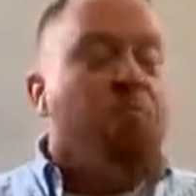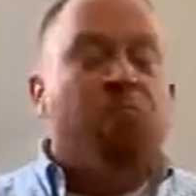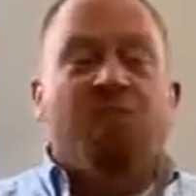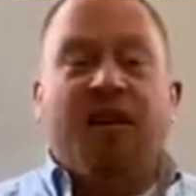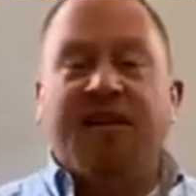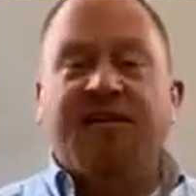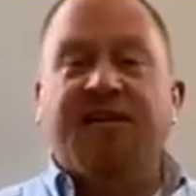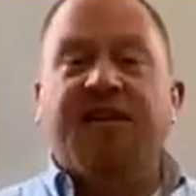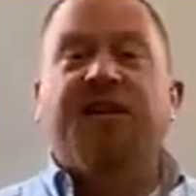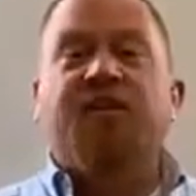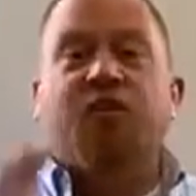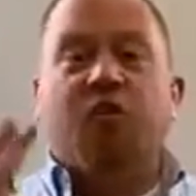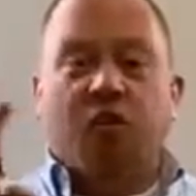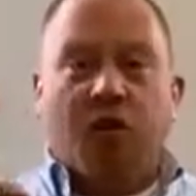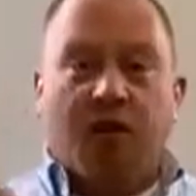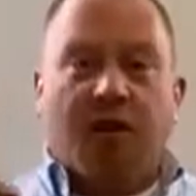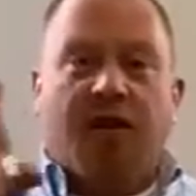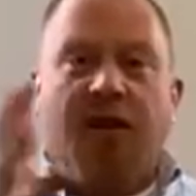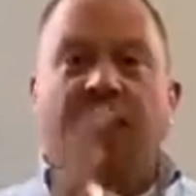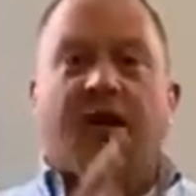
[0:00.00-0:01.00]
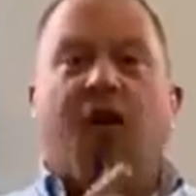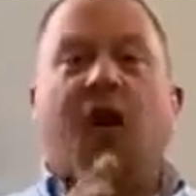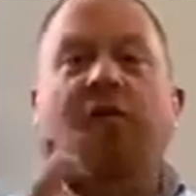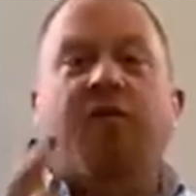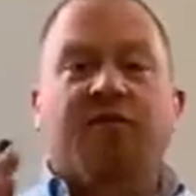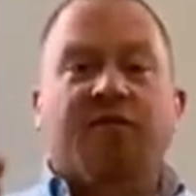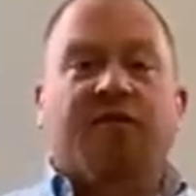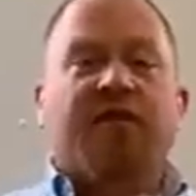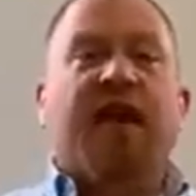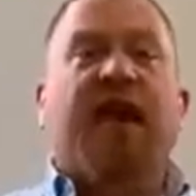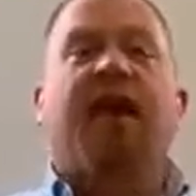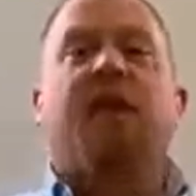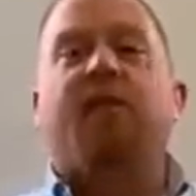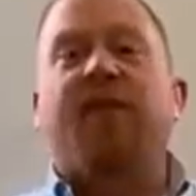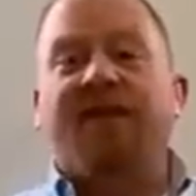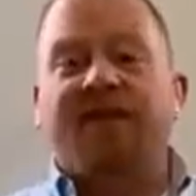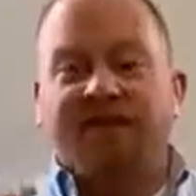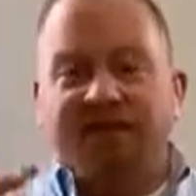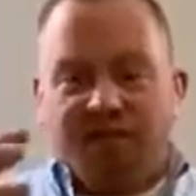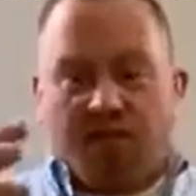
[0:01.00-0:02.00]
Basically took an author's entire
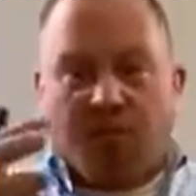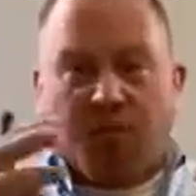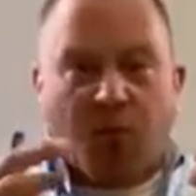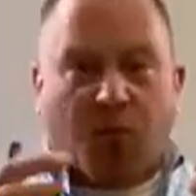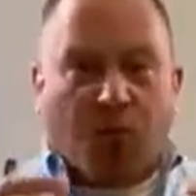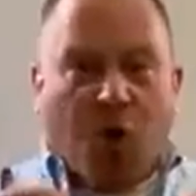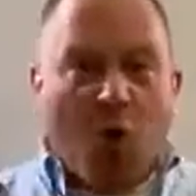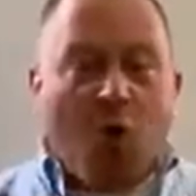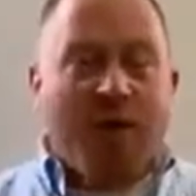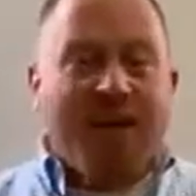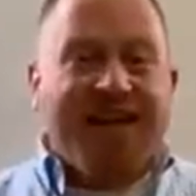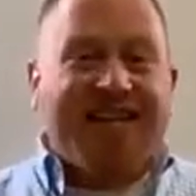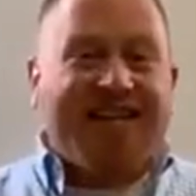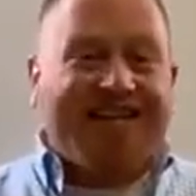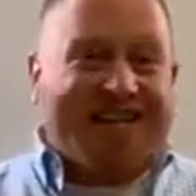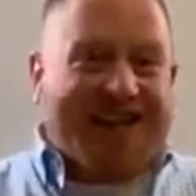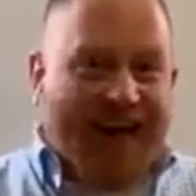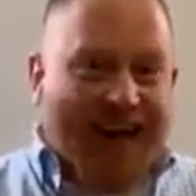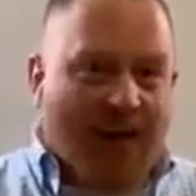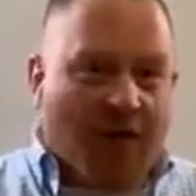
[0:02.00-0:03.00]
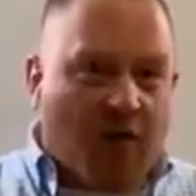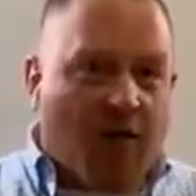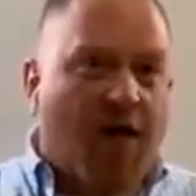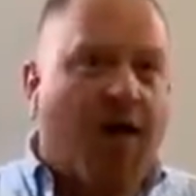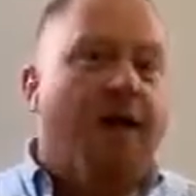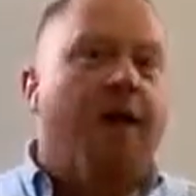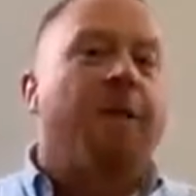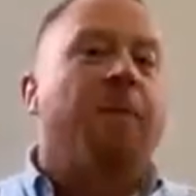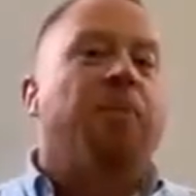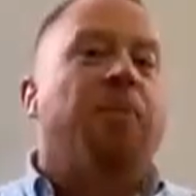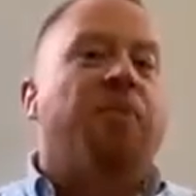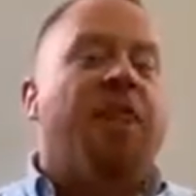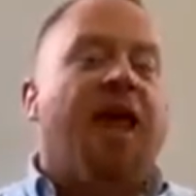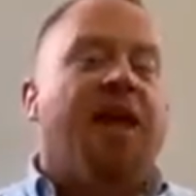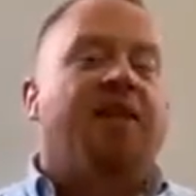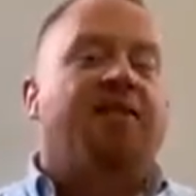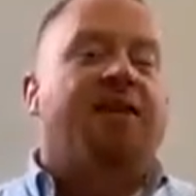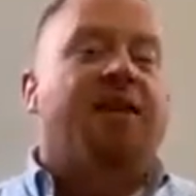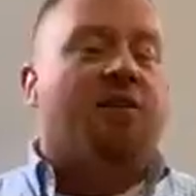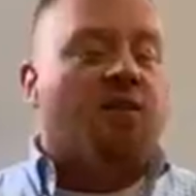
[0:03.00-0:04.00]
business, broke it down,
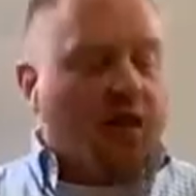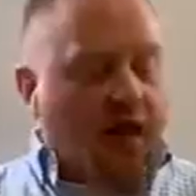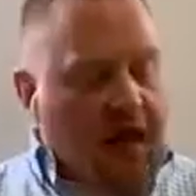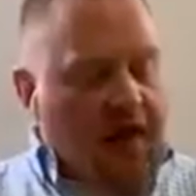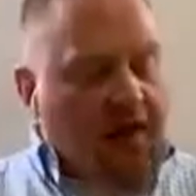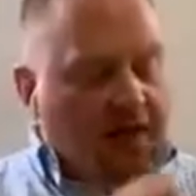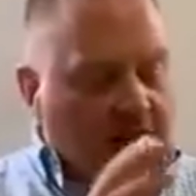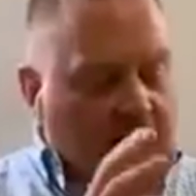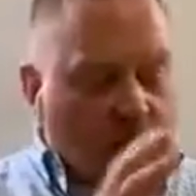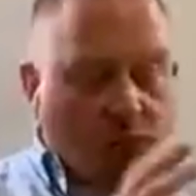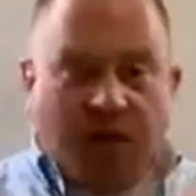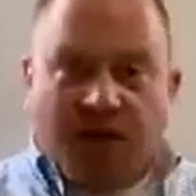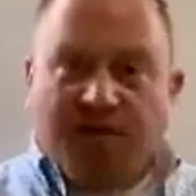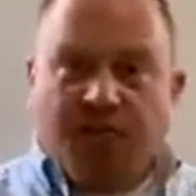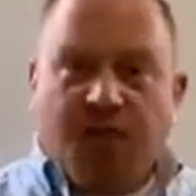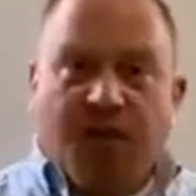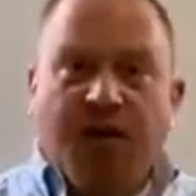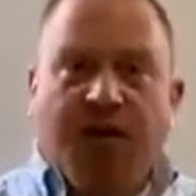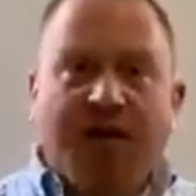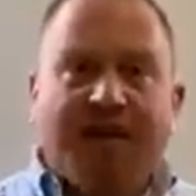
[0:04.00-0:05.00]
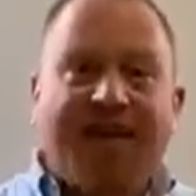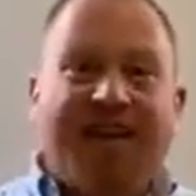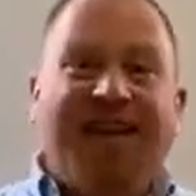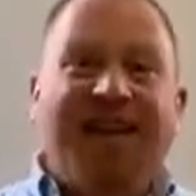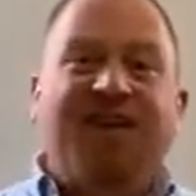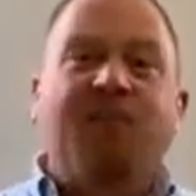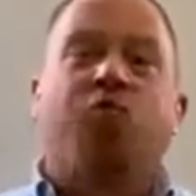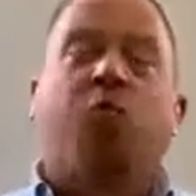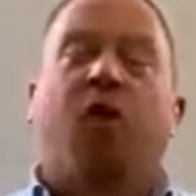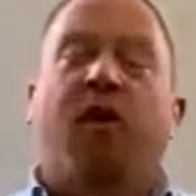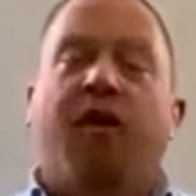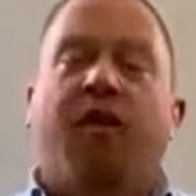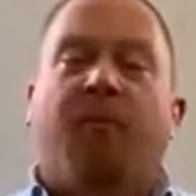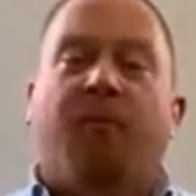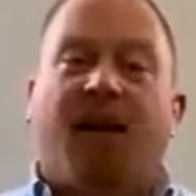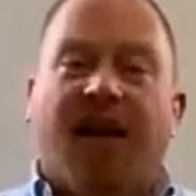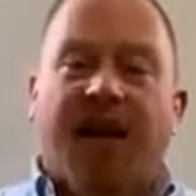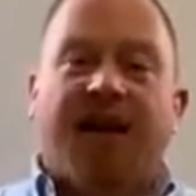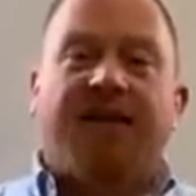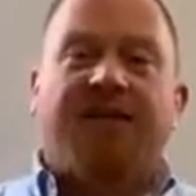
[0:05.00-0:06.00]
and said, okay, let's put it into each one of the
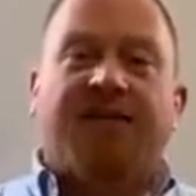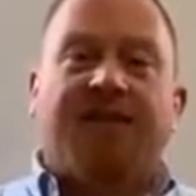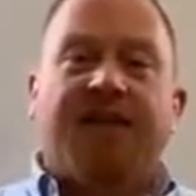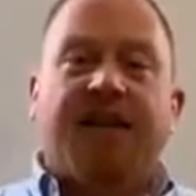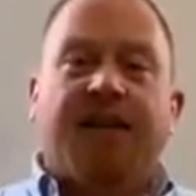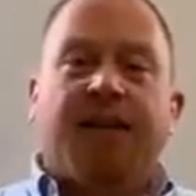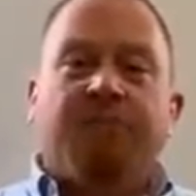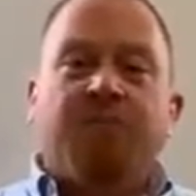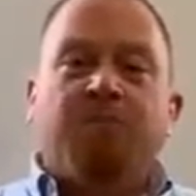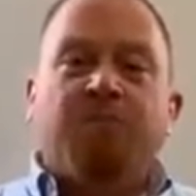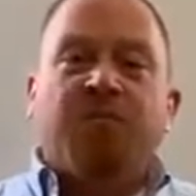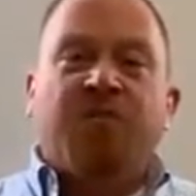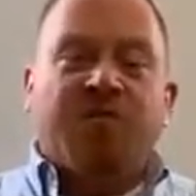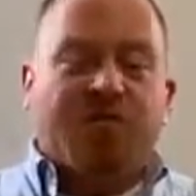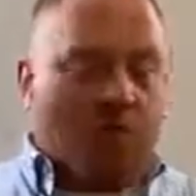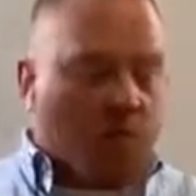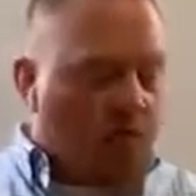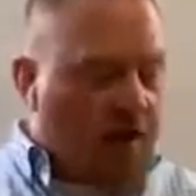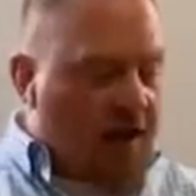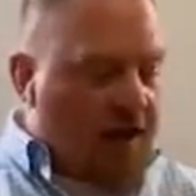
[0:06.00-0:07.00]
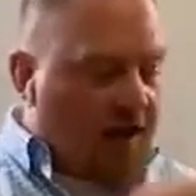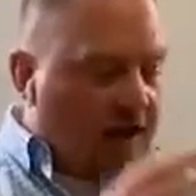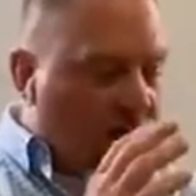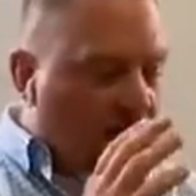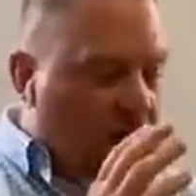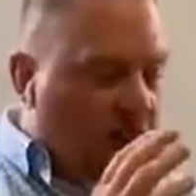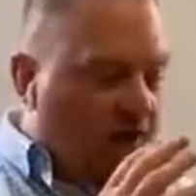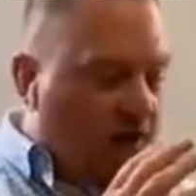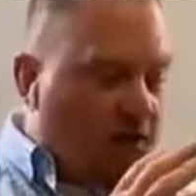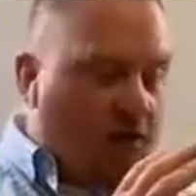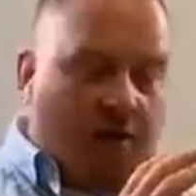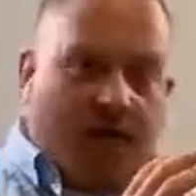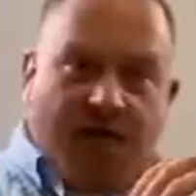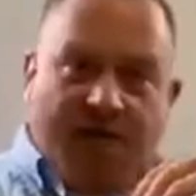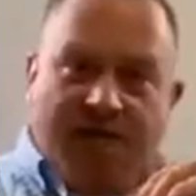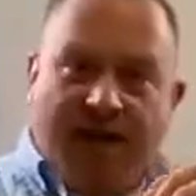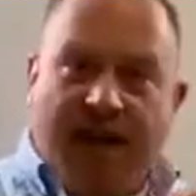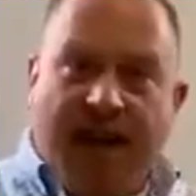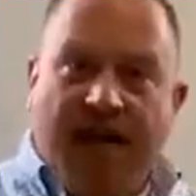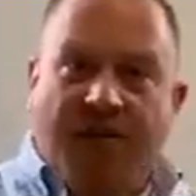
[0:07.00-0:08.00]
buckets. So we have,
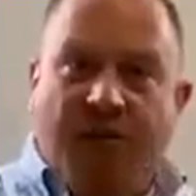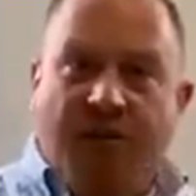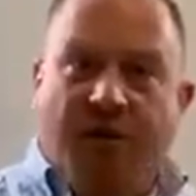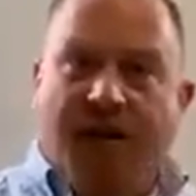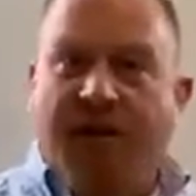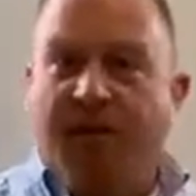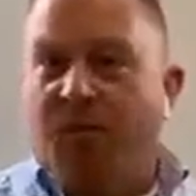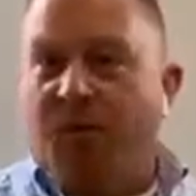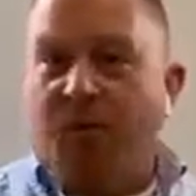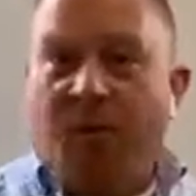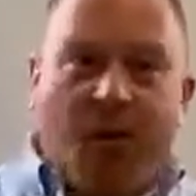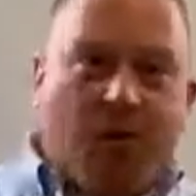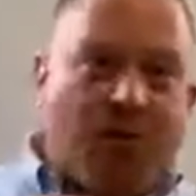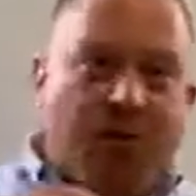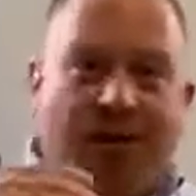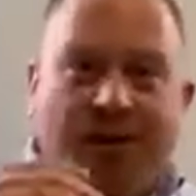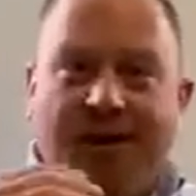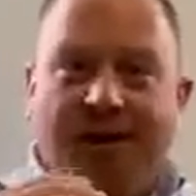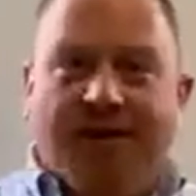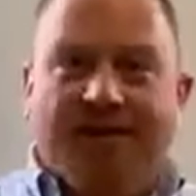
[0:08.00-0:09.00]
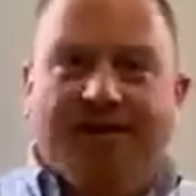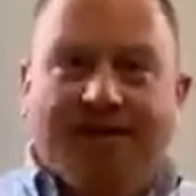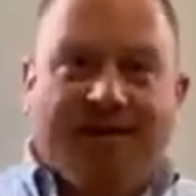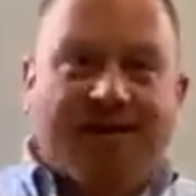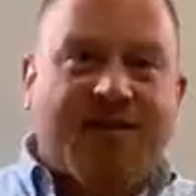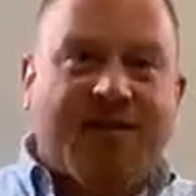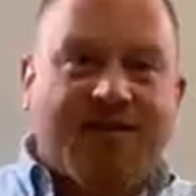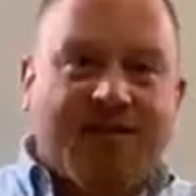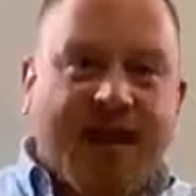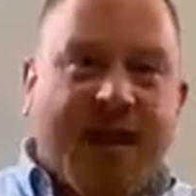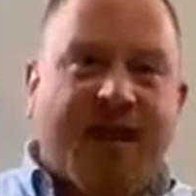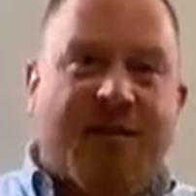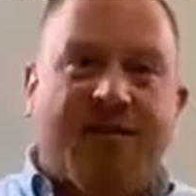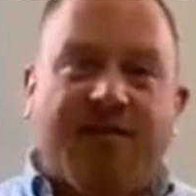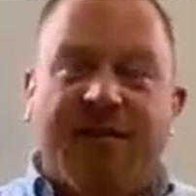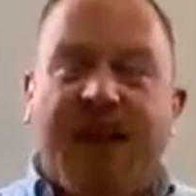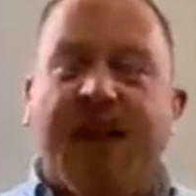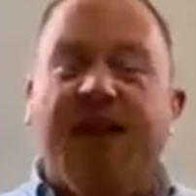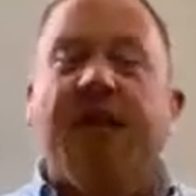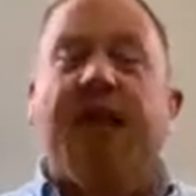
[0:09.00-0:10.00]
here's the evergreening promotion, here's this, here's that,
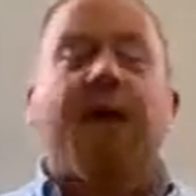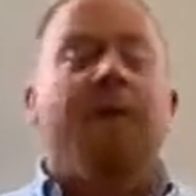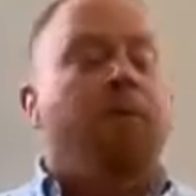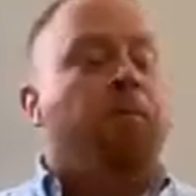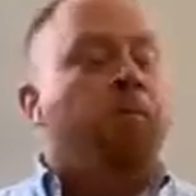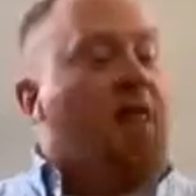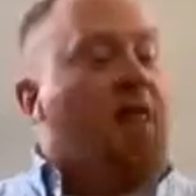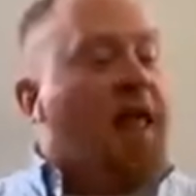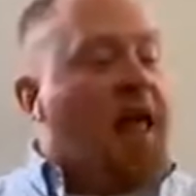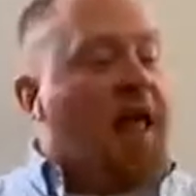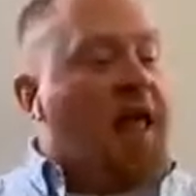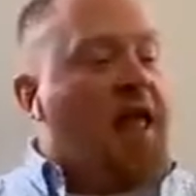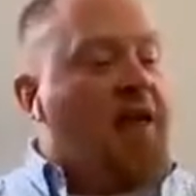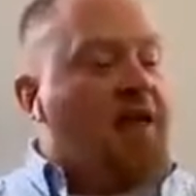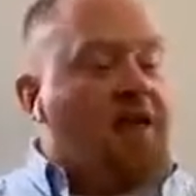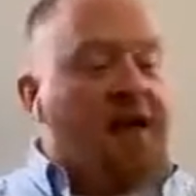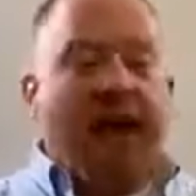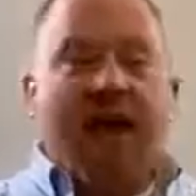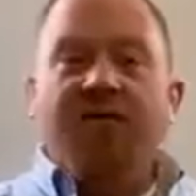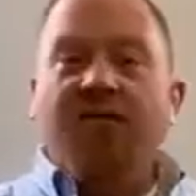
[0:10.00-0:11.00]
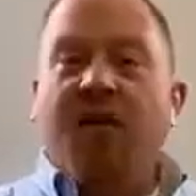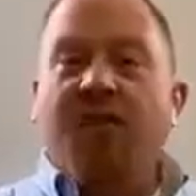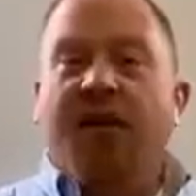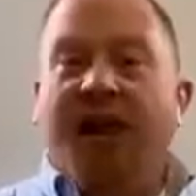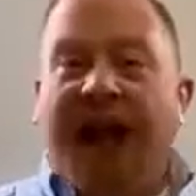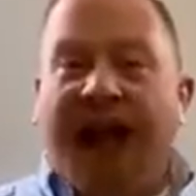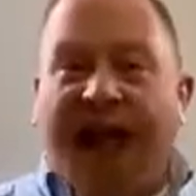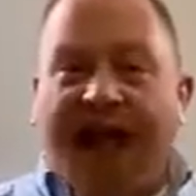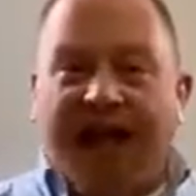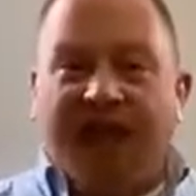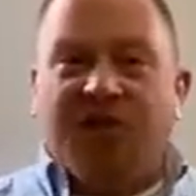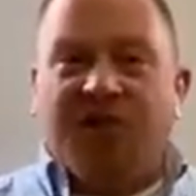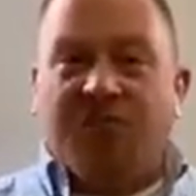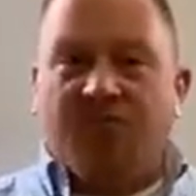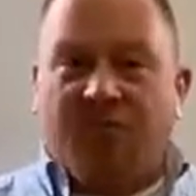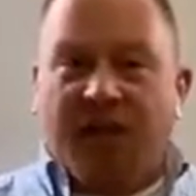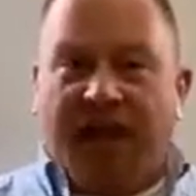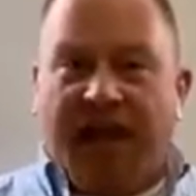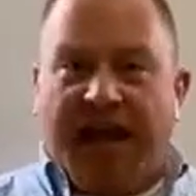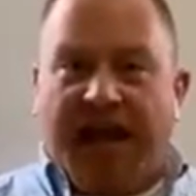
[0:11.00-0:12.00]
here's that, and gave them an
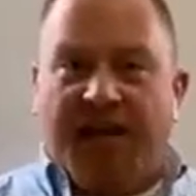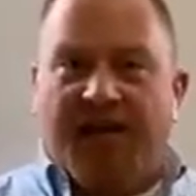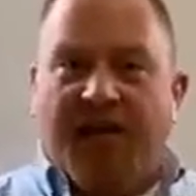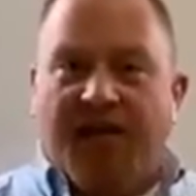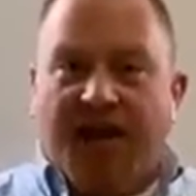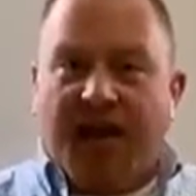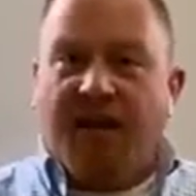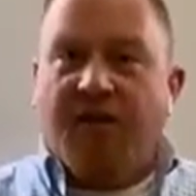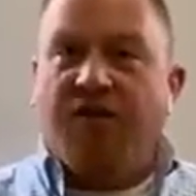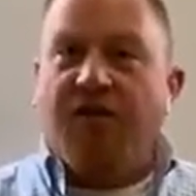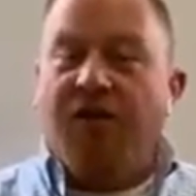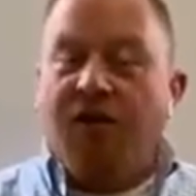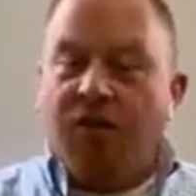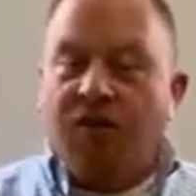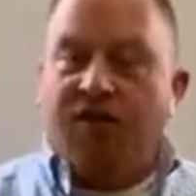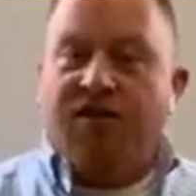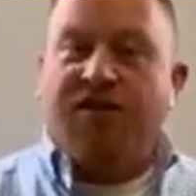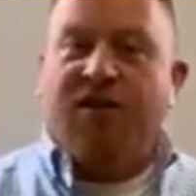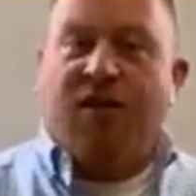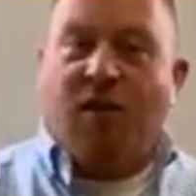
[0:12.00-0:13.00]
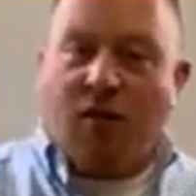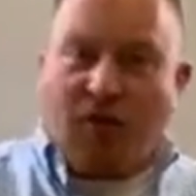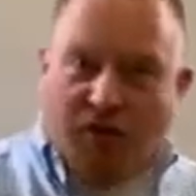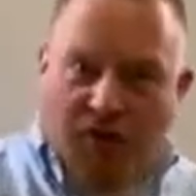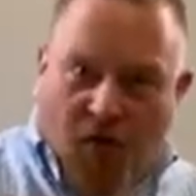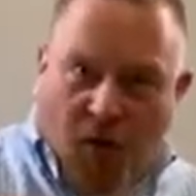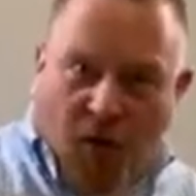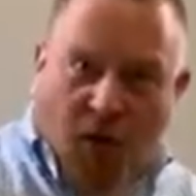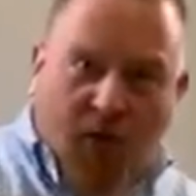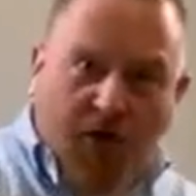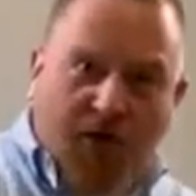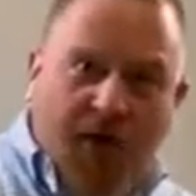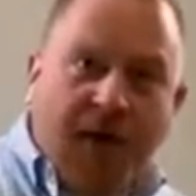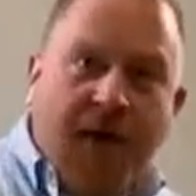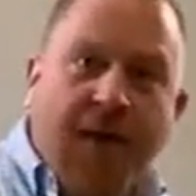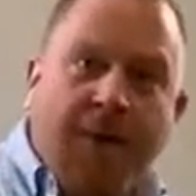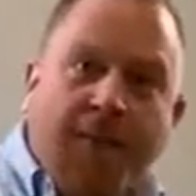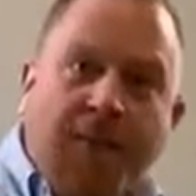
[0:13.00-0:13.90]
action plan that they could use to go forth